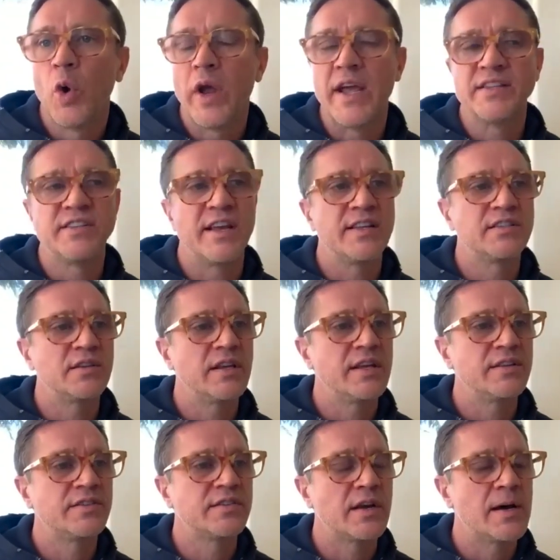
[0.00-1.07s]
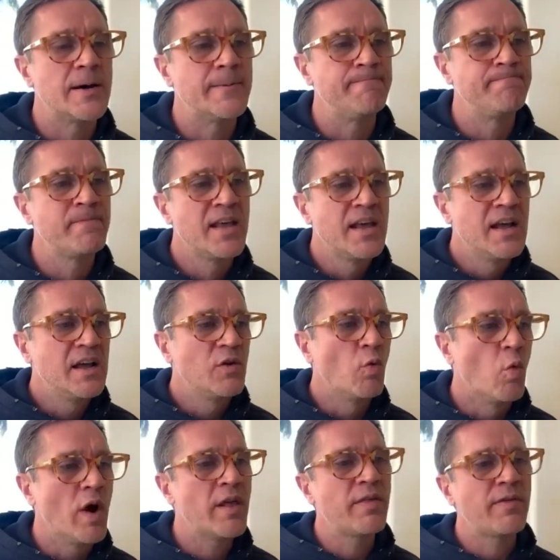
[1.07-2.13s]
It's
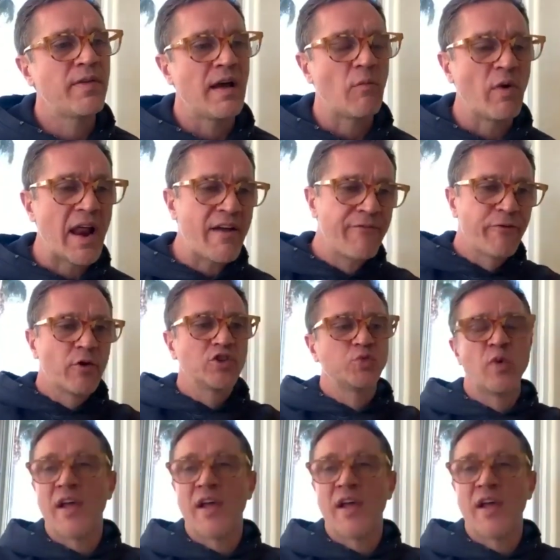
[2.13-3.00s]
one of the when I first